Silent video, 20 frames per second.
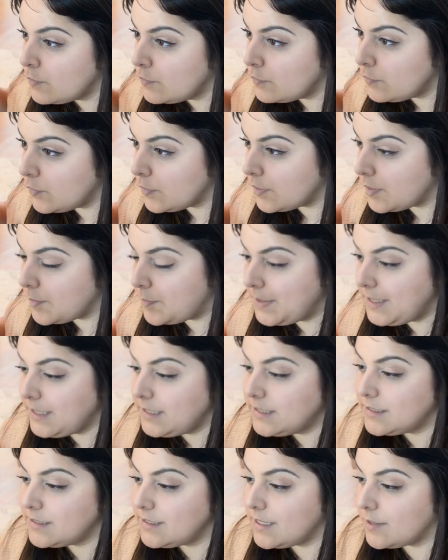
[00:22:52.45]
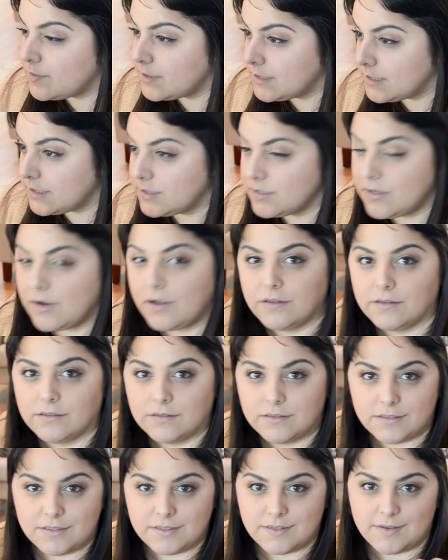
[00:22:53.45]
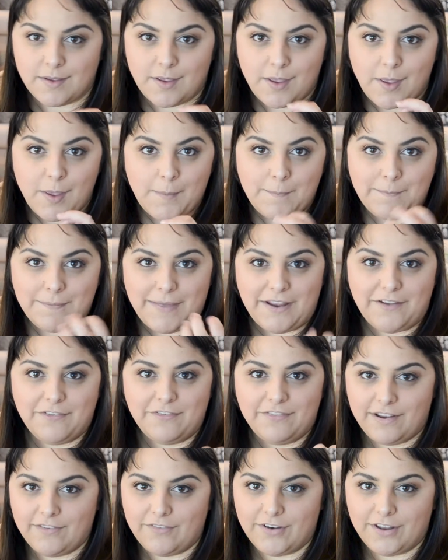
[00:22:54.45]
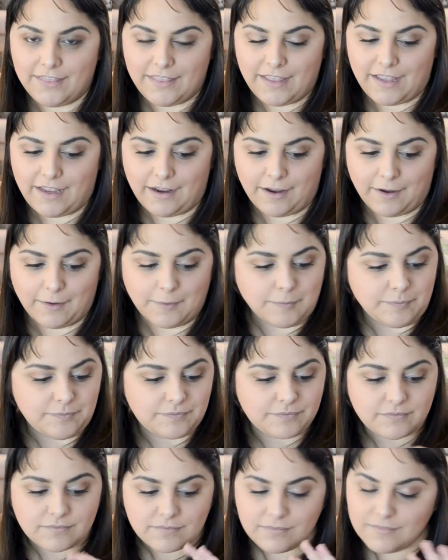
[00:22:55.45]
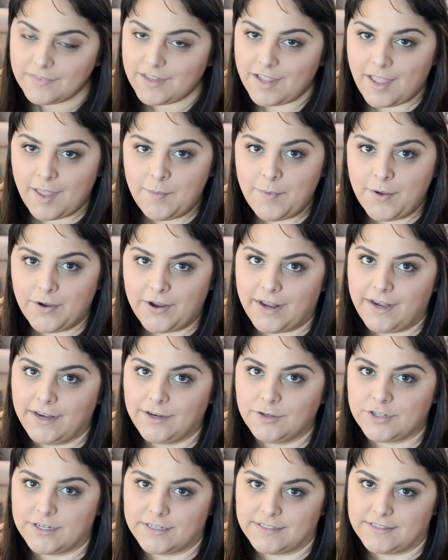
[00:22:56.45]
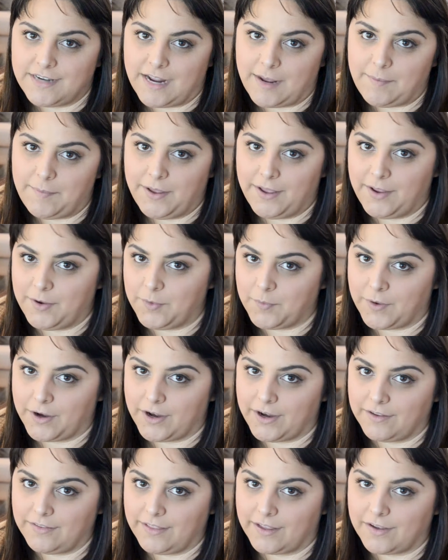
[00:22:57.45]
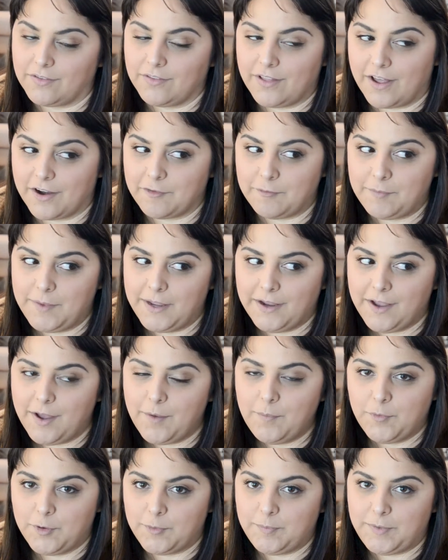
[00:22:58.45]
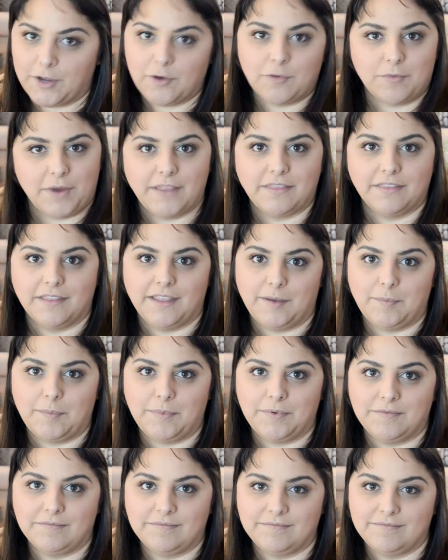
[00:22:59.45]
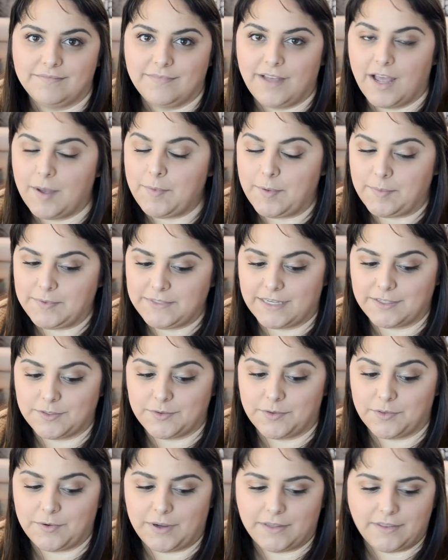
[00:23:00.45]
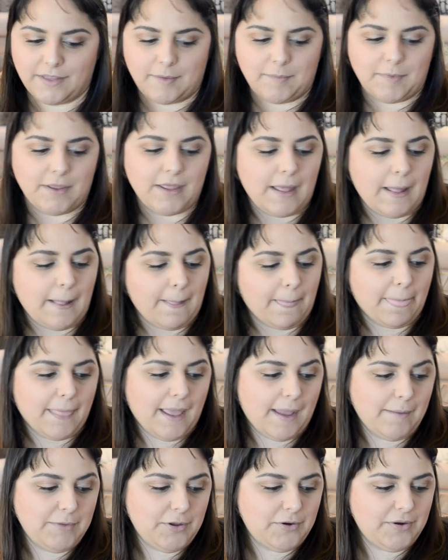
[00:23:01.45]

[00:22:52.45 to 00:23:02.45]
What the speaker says: for the piece de resistance, my favorite thing about getting dressed up and wearing like a lot of makeup would be a red lip. I'm obsessed with the red lip. And